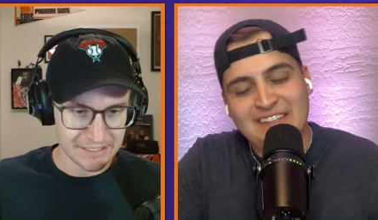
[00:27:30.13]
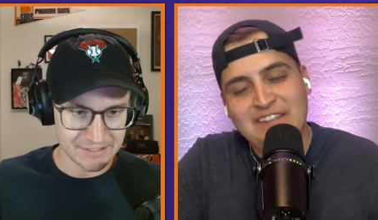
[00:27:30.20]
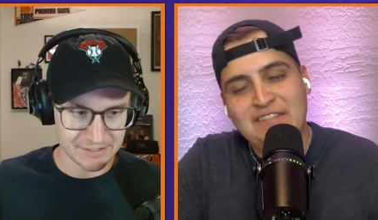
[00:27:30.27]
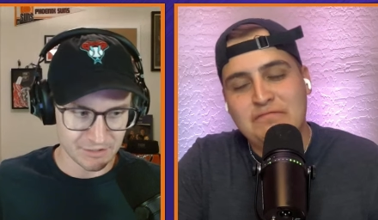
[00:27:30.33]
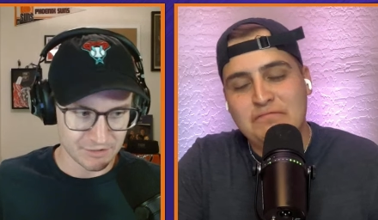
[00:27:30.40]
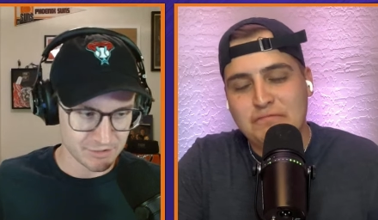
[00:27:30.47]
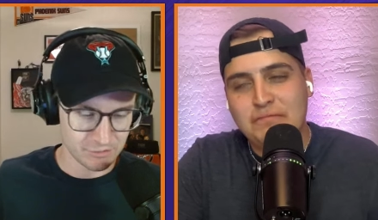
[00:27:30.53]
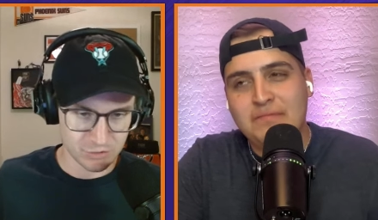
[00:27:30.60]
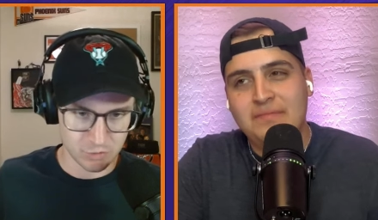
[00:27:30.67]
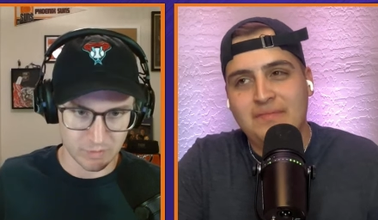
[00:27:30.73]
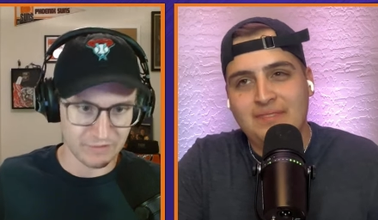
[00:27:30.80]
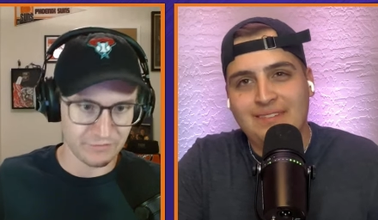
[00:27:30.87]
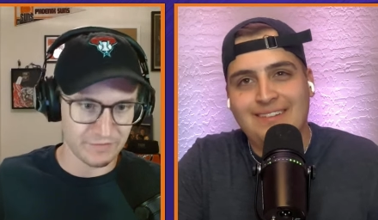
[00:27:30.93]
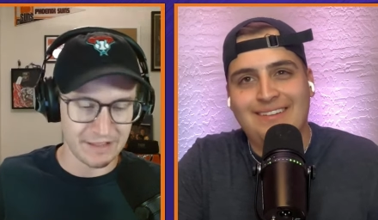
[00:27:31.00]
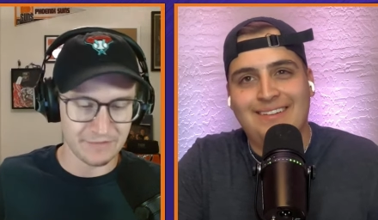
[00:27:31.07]
Speaker 1: He's also
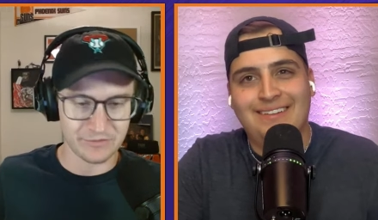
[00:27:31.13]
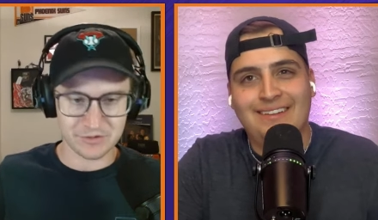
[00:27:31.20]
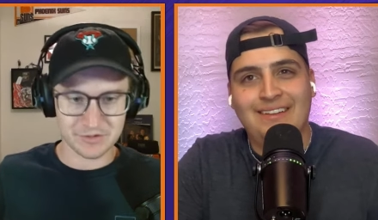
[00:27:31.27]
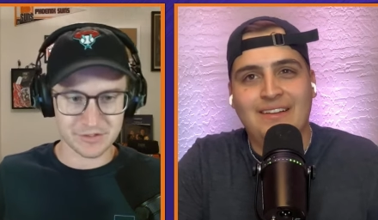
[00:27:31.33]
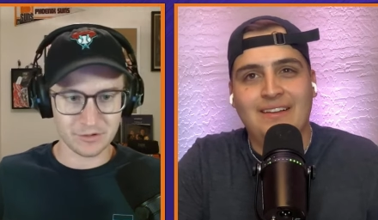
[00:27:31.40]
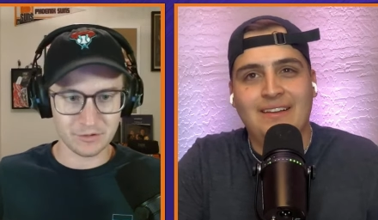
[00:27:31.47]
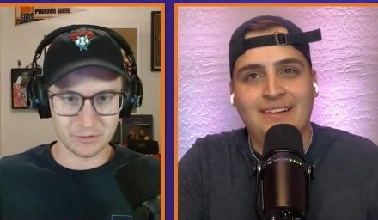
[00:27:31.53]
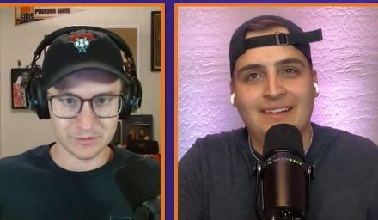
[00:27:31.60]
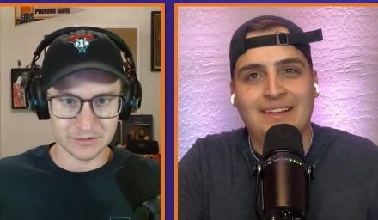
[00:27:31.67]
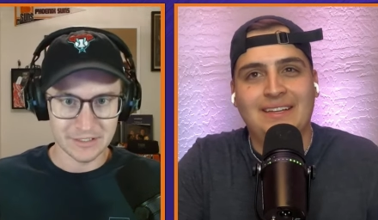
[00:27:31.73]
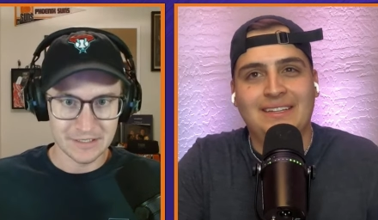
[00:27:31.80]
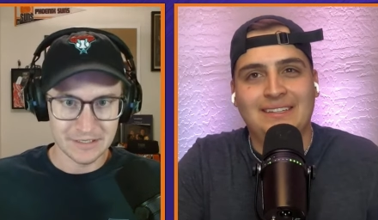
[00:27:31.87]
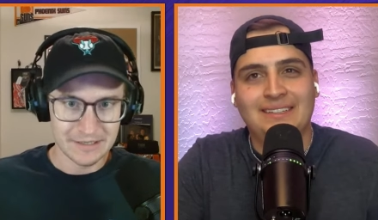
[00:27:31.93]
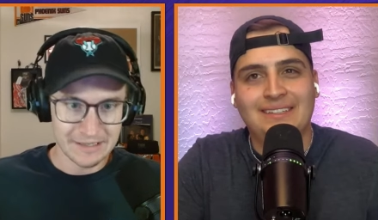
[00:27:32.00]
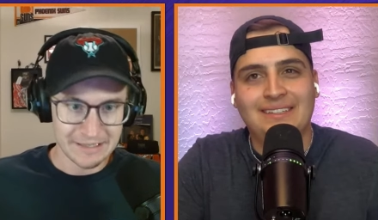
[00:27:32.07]
twenty-five years old.
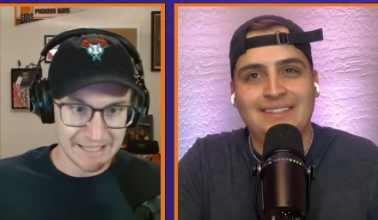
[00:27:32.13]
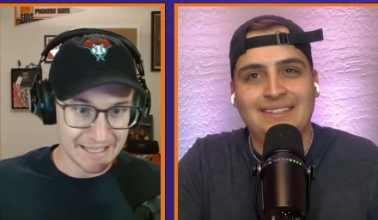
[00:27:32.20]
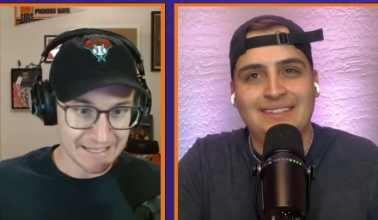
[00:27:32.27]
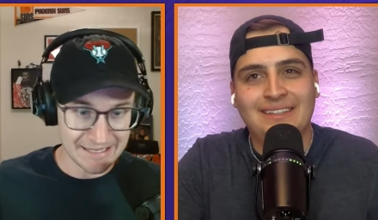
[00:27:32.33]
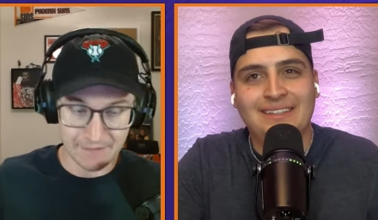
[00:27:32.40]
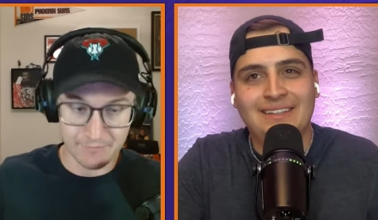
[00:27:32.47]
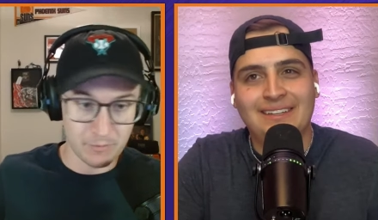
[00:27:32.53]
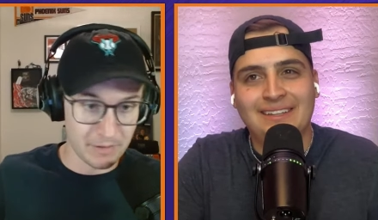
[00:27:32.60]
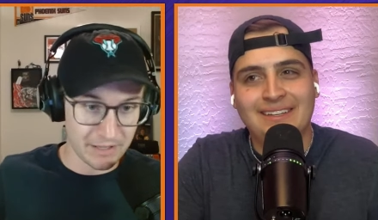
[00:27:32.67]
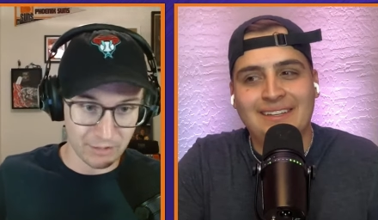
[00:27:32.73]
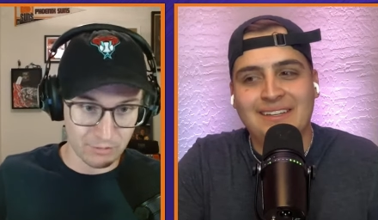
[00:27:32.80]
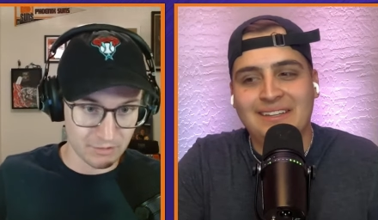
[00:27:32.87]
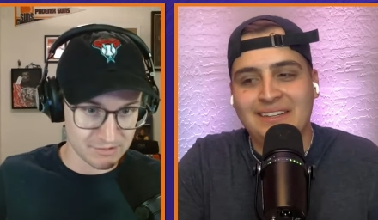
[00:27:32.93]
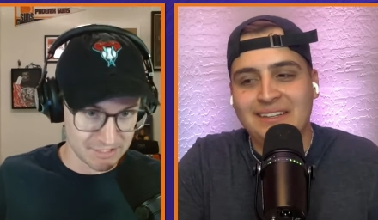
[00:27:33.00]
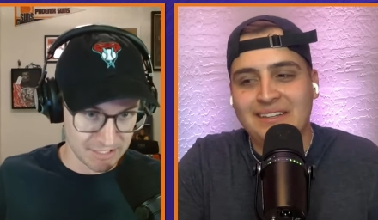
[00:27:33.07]
He had never been a
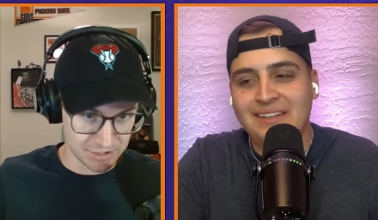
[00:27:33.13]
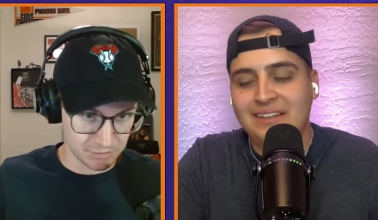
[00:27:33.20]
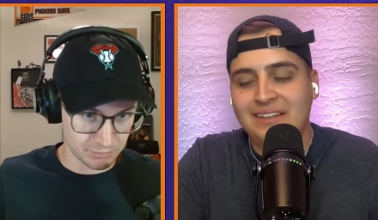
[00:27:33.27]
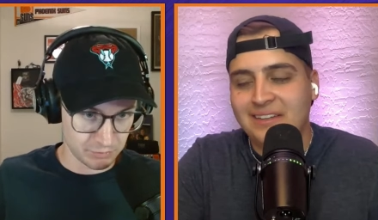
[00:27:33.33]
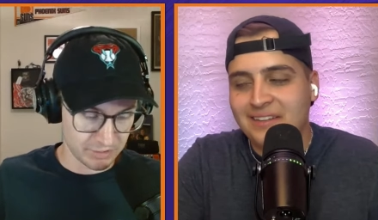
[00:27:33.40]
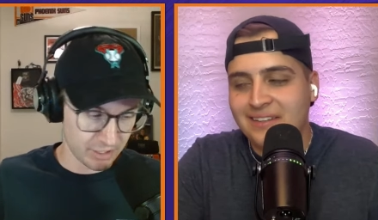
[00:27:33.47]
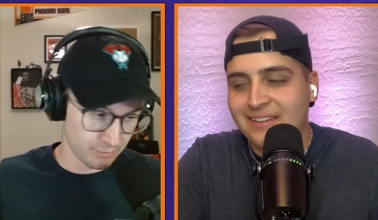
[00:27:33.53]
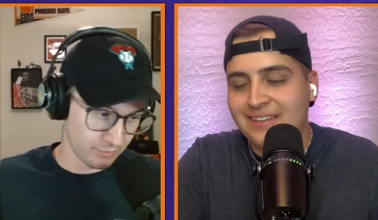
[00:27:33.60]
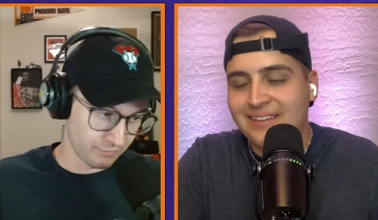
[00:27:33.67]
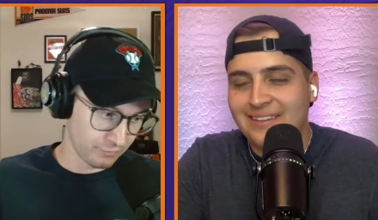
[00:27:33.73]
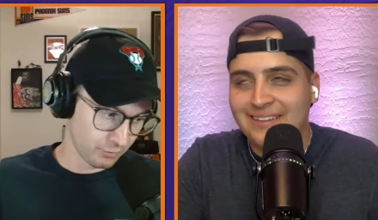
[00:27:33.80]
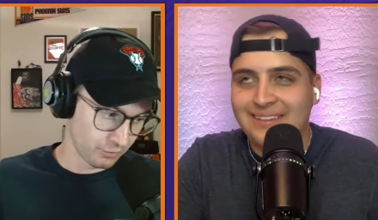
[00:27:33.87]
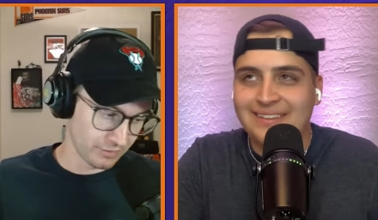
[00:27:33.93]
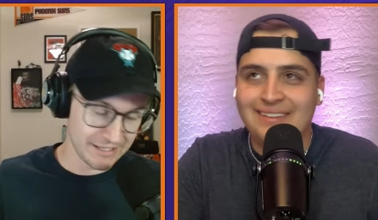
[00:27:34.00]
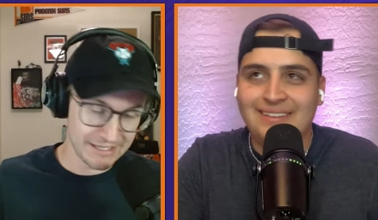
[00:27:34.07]
rotation player
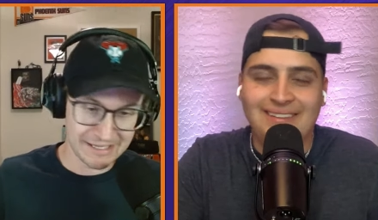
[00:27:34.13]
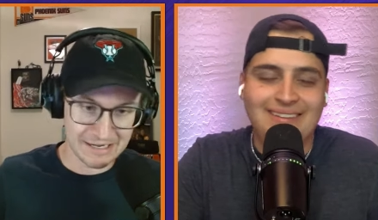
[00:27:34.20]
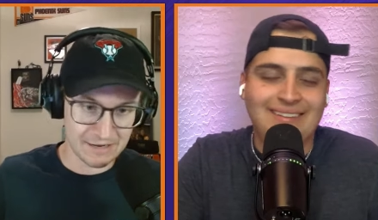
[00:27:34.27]
before. He had